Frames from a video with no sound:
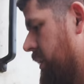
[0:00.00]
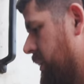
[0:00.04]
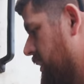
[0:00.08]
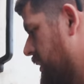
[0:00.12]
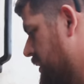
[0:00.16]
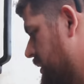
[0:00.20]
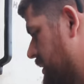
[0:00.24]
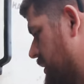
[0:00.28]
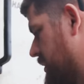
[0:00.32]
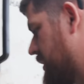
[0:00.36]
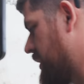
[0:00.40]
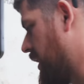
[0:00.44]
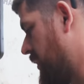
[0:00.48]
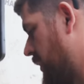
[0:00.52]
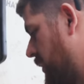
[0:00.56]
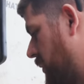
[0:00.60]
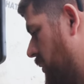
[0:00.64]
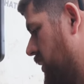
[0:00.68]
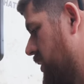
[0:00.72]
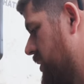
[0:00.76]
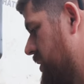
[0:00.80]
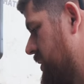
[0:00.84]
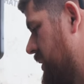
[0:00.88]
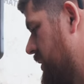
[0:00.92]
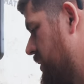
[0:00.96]
Because there's nothing
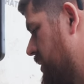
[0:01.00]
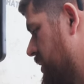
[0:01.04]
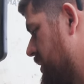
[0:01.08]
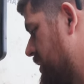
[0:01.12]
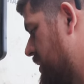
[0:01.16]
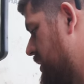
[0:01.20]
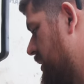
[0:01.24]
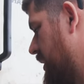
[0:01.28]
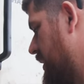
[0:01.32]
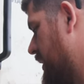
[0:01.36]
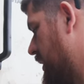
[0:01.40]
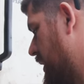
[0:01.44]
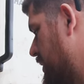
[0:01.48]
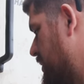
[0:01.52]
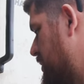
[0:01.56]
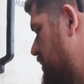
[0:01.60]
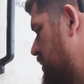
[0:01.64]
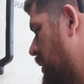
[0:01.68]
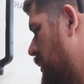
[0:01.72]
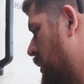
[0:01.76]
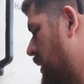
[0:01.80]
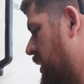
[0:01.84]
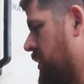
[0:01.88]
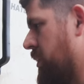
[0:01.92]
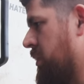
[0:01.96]
worse than just
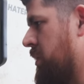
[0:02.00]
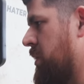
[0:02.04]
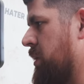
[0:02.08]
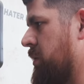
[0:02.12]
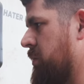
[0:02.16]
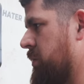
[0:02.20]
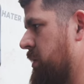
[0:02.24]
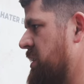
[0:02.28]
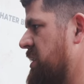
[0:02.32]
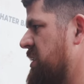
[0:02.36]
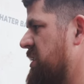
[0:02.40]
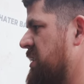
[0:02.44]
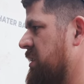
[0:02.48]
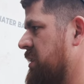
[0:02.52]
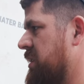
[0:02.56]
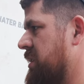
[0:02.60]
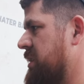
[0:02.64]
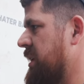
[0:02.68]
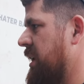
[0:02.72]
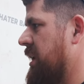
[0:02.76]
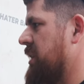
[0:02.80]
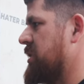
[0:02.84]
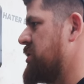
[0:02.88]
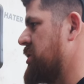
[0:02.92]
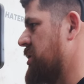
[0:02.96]
assuming you can reseal a
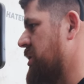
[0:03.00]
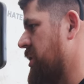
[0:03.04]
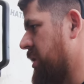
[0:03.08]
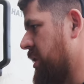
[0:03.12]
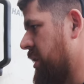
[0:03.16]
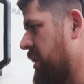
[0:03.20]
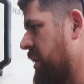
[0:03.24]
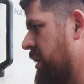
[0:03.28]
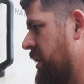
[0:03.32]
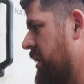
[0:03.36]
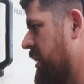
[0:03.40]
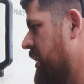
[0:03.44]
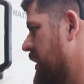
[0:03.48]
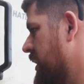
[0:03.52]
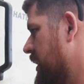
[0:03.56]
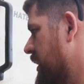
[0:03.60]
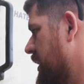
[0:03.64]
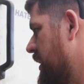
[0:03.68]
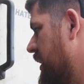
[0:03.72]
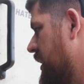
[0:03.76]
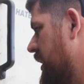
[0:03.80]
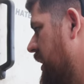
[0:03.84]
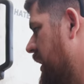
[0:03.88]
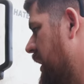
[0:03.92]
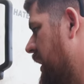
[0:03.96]
tensioner
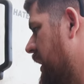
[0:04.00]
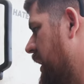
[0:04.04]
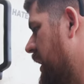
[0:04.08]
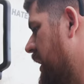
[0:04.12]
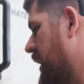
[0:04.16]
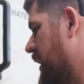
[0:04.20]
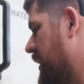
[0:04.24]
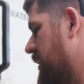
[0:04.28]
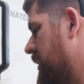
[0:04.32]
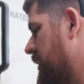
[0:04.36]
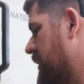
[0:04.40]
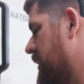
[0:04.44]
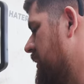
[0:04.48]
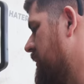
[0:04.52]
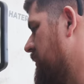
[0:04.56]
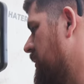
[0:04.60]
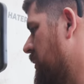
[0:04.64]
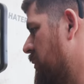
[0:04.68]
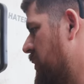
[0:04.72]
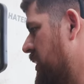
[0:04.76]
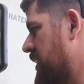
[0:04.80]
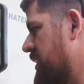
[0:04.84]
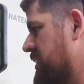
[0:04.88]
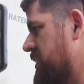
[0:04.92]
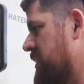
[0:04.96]
and the
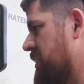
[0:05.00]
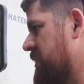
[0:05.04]
piston's